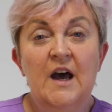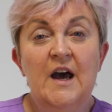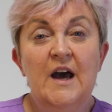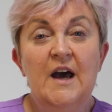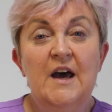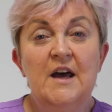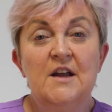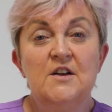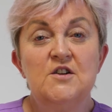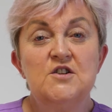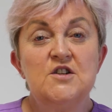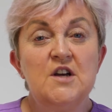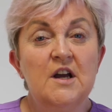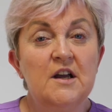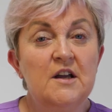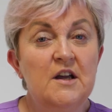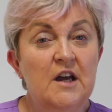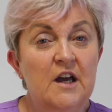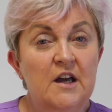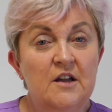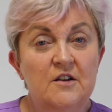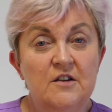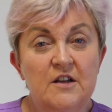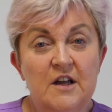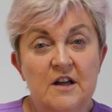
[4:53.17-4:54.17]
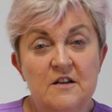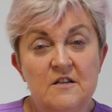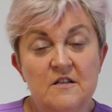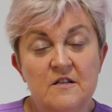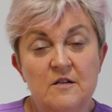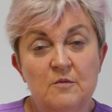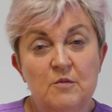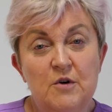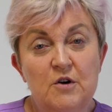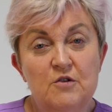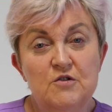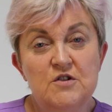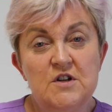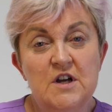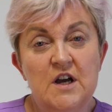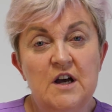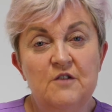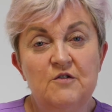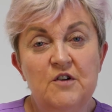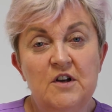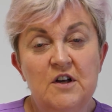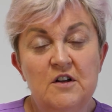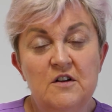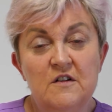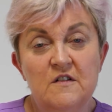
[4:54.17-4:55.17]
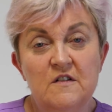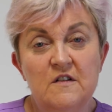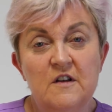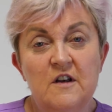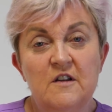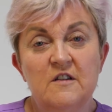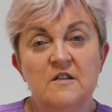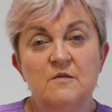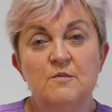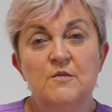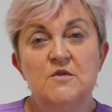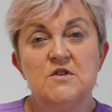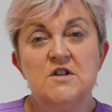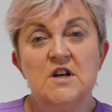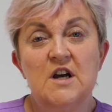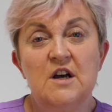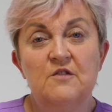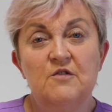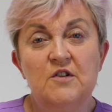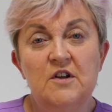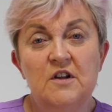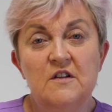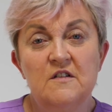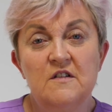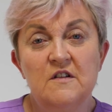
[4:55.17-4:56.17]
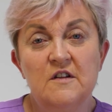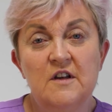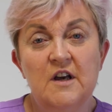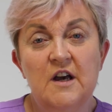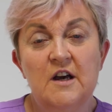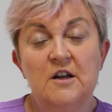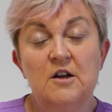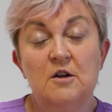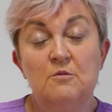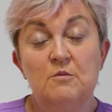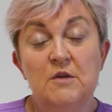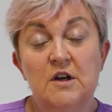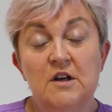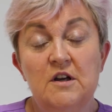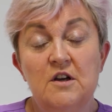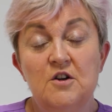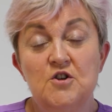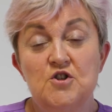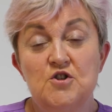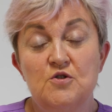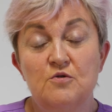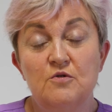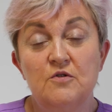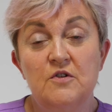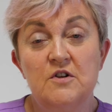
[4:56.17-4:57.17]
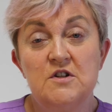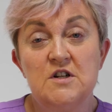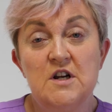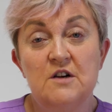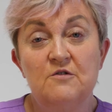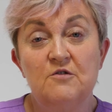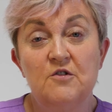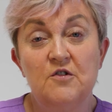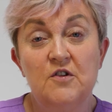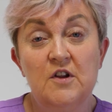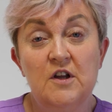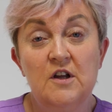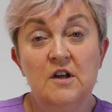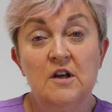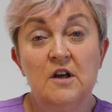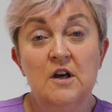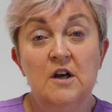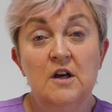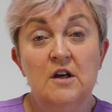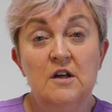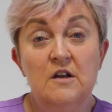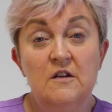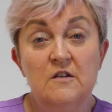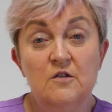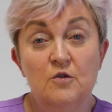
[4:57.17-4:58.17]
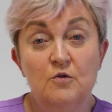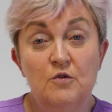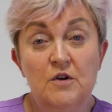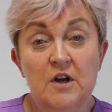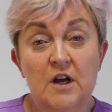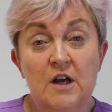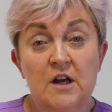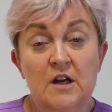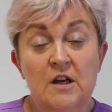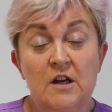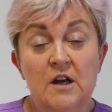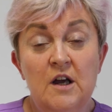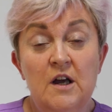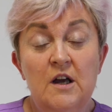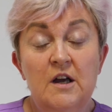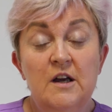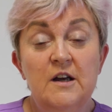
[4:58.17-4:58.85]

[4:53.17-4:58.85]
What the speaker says: And again, that's about having an assessment, having a scan, and making sure that everything is okay.